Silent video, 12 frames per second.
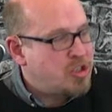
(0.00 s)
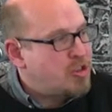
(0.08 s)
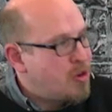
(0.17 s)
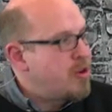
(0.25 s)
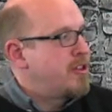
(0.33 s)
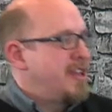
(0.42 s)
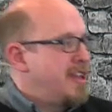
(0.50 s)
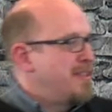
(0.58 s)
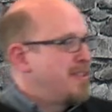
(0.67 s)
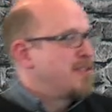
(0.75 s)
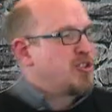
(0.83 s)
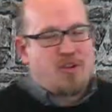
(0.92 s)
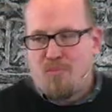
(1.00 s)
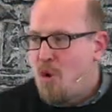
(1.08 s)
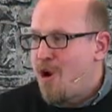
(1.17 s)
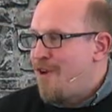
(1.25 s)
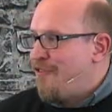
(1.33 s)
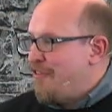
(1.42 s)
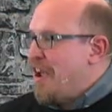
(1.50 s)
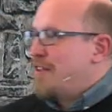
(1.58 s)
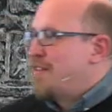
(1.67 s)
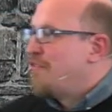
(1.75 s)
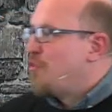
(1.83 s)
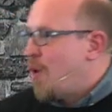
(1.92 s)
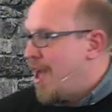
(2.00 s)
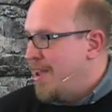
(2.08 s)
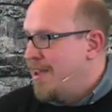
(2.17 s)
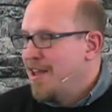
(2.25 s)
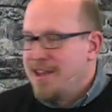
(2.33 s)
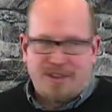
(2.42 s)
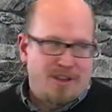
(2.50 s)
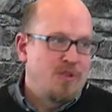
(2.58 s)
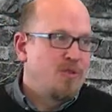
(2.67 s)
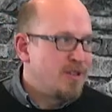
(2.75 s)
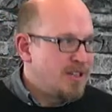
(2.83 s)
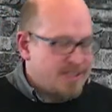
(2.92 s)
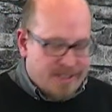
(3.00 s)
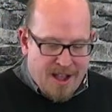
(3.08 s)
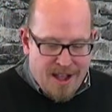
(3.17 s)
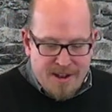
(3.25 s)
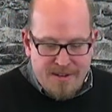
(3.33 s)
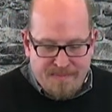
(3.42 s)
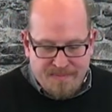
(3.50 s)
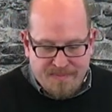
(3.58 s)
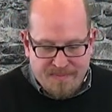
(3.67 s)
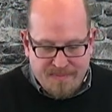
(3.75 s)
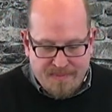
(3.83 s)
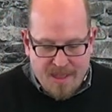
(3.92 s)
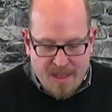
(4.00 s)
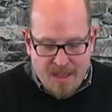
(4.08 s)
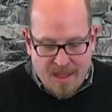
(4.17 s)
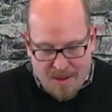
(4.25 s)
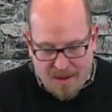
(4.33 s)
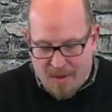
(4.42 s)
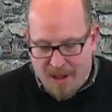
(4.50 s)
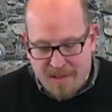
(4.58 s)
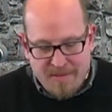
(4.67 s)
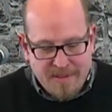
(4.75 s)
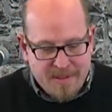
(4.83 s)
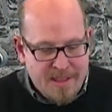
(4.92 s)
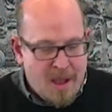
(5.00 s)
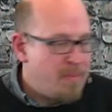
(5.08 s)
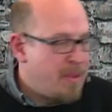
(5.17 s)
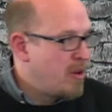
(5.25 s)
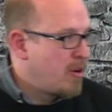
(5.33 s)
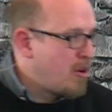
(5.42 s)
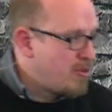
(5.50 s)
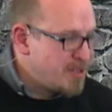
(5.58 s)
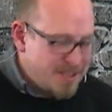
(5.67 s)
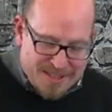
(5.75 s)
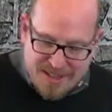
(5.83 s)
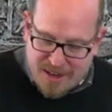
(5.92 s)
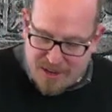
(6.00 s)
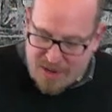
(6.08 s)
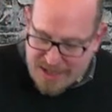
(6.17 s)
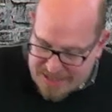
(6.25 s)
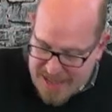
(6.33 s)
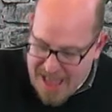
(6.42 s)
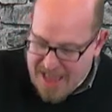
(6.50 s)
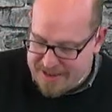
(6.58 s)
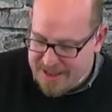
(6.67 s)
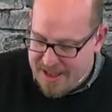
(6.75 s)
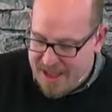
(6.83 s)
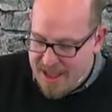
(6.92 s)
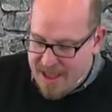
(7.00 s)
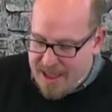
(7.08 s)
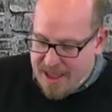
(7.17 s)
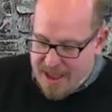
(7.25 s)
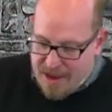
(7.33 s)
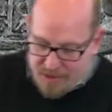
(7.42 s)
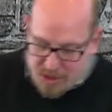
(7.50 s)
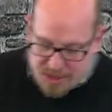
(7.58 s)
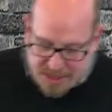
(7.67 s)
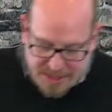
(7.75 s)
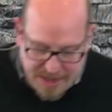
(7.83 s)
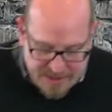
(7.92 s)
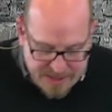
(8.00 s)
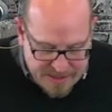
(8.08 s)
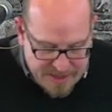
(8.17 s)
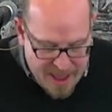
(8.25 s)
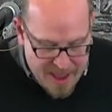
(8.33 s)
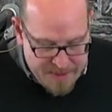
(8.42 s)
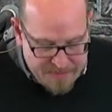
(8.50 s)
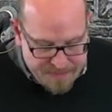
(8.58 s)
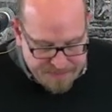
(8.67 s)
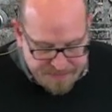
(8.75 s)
Surely there's a more effective way to do this, God. Well, now Peter goes to address that in verses 8 to 10.